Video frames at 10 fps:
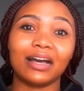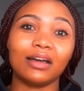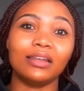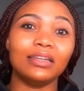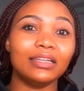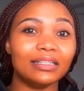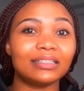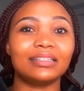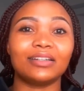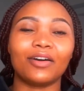a
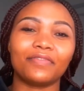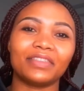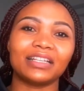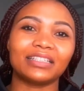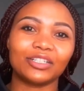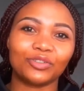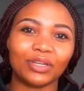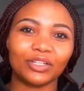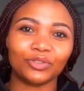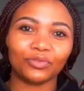list of things that you
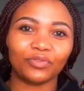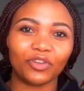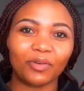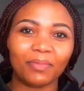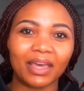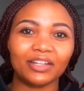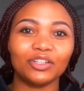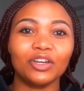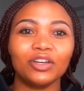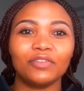can do for your
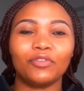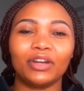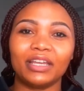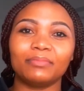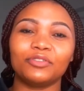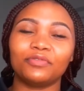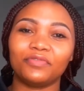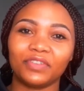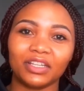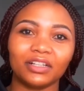man for him to
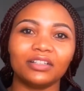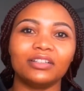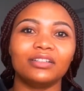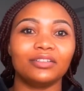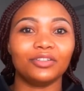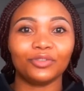feel,